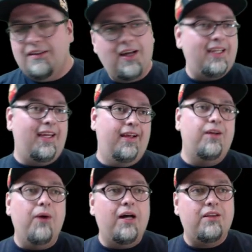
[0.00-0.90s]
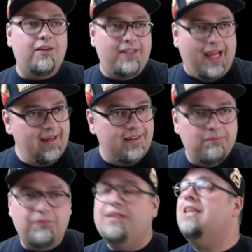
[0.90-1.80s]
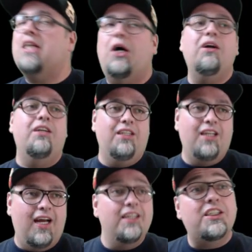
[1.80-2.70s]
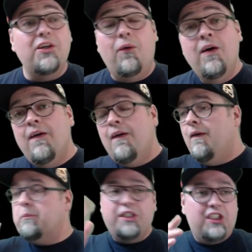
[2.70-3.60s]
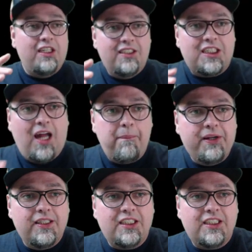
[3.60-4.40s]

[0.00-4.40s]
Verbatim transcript: I can't go out there. Dang it. But it's all good, guys. So appreciate you stopping in.